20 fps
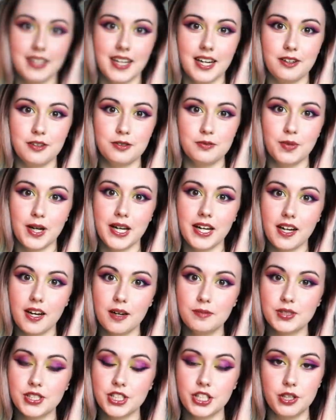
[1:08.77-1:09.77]
Now, when it
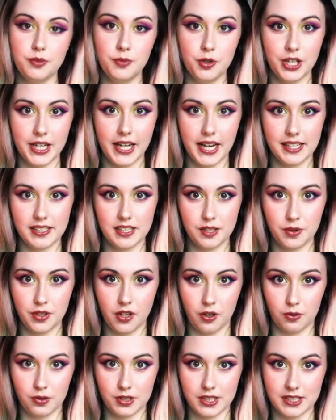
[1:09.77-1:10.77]
comes to communicating with
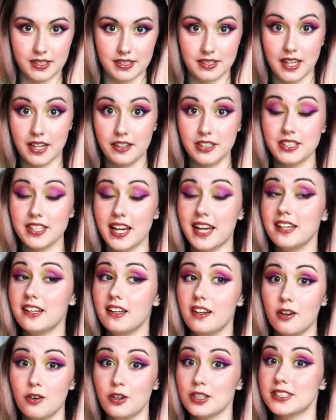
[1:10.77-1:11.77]
alters, there is a
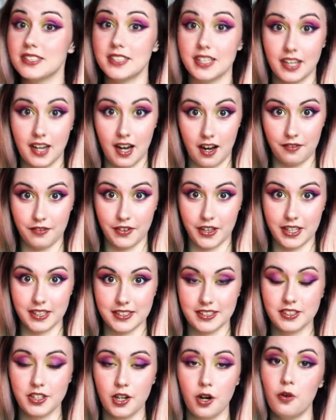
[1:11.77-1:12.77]
lot to cover,
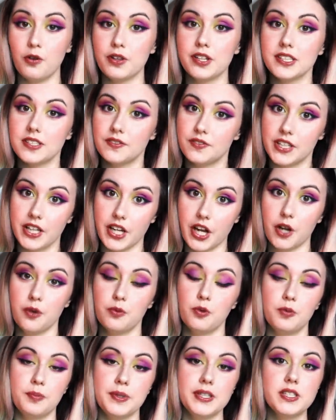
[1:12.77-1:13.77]
so this video
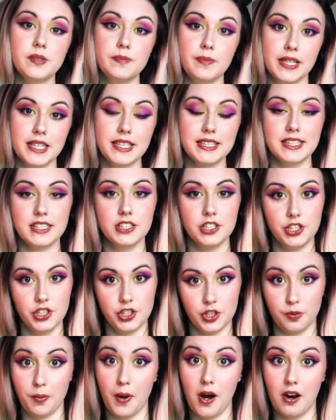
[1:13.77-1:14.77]
will be split into
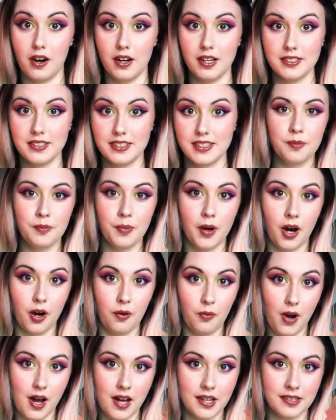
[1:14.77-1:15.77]
two parts. Part
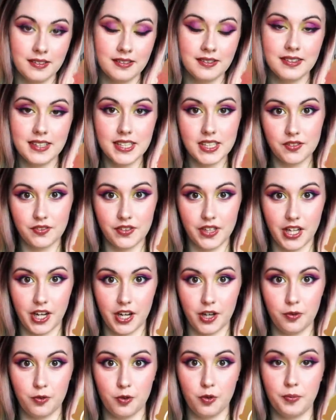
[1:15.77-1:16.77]
1, this
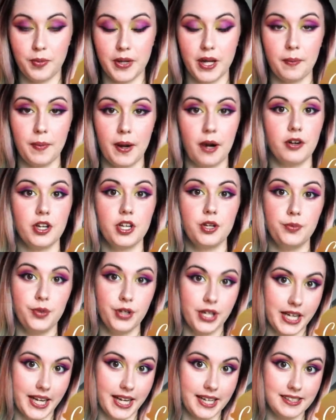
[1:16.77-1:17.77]
video will be about
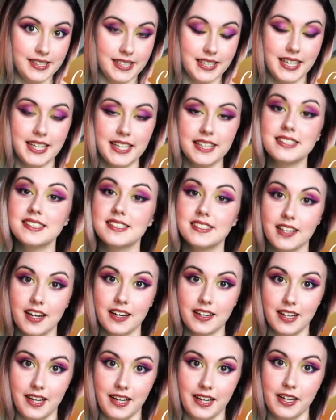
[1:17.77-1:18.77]
communicating
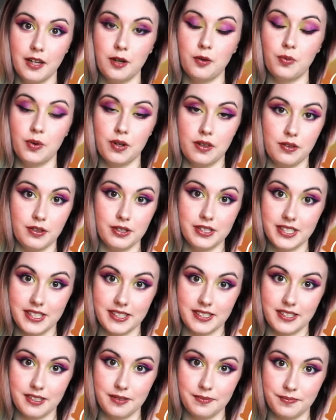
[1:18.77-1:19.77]
externally with your
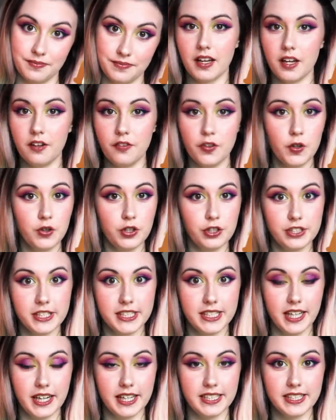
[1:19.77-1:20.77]
system. If you're new to
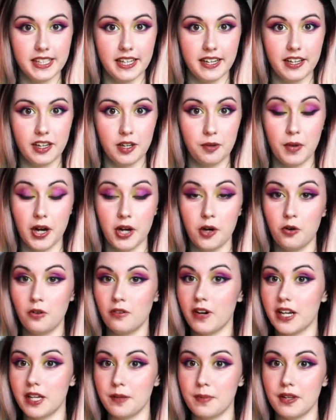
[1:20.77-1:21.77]
DID, you might
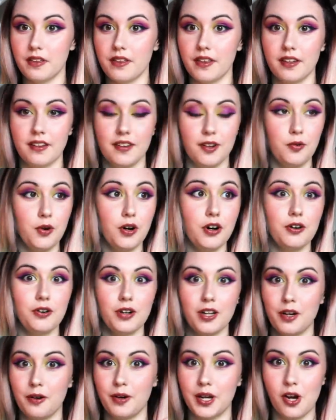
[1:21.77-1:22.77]
already be thinking, whoa,
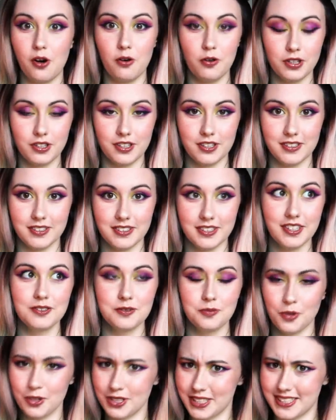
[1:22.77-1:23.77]
Chloe, hold on,
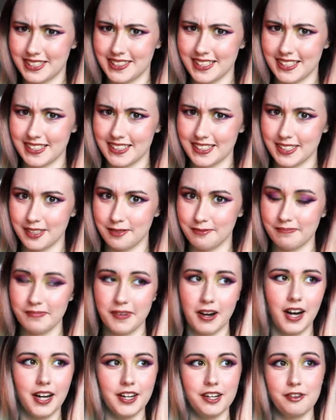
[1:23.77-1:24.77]
What's a system?
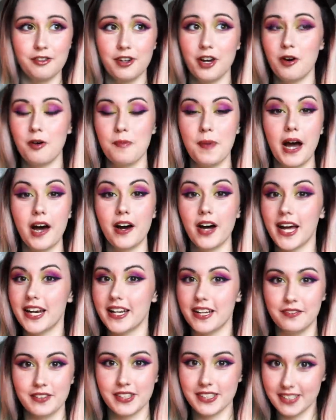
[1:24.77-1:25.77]
I don't know about
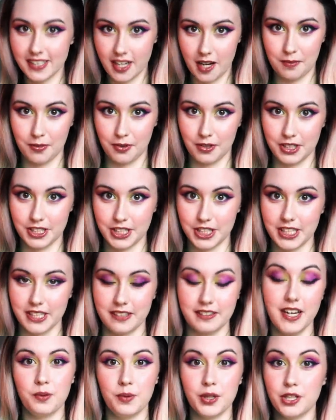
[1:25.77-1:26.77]
any of this
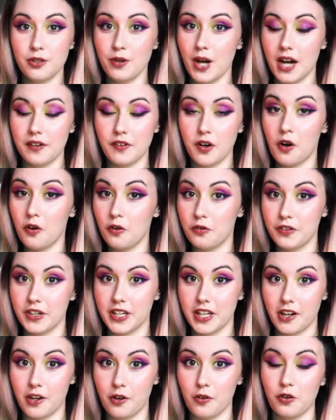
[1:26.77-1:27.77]
terminology. We do have a whole
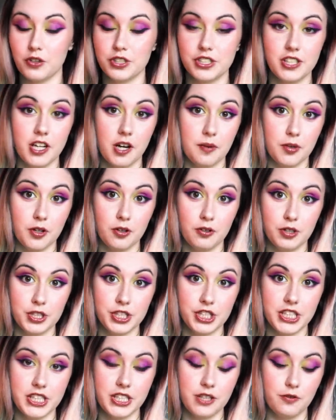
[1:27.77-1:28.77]
video on
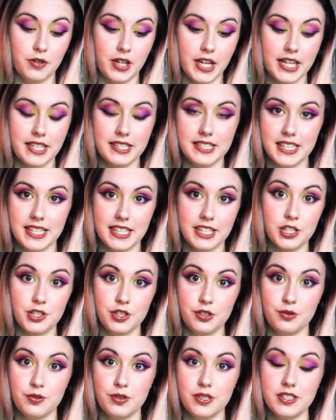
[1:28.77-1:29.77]
terminology relating
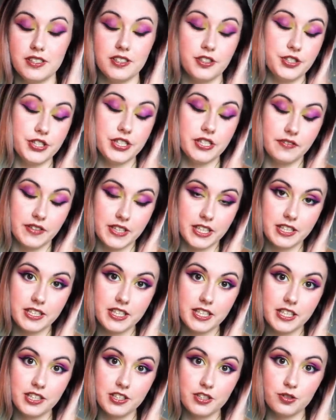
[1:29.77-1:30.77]
to dissociative
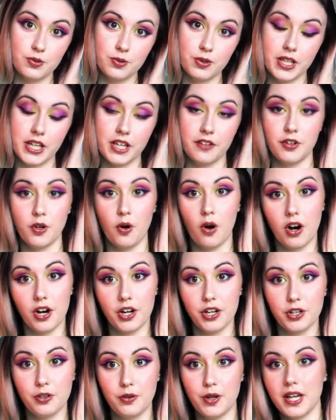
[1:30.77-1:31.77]
identity disorder. If you are
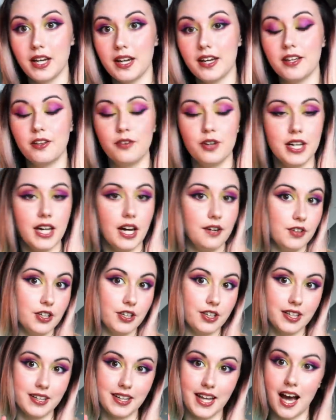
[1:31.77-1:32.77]
new here, you can have a
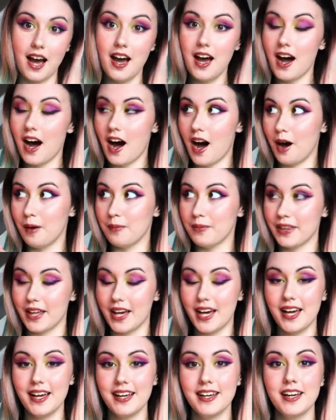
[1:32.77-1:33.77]
look at that up
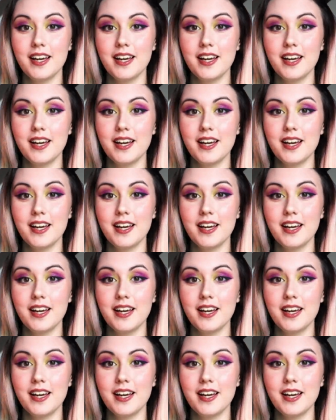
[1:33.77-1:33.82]
there.